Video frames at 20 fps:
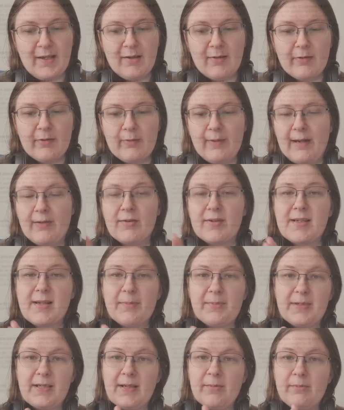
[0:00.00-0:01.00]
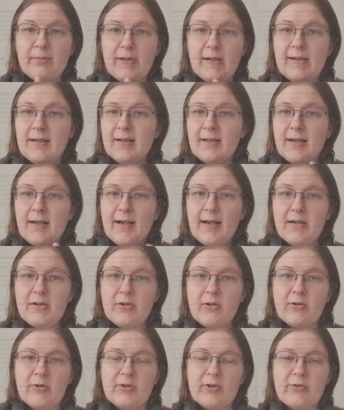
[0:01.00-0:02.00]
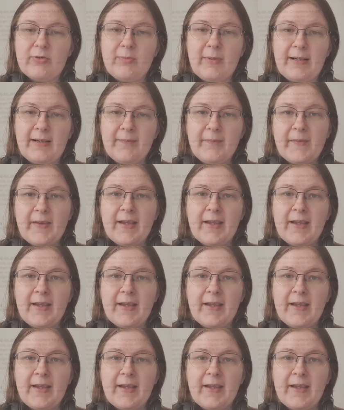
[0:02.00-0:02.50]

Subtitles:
throughout September and October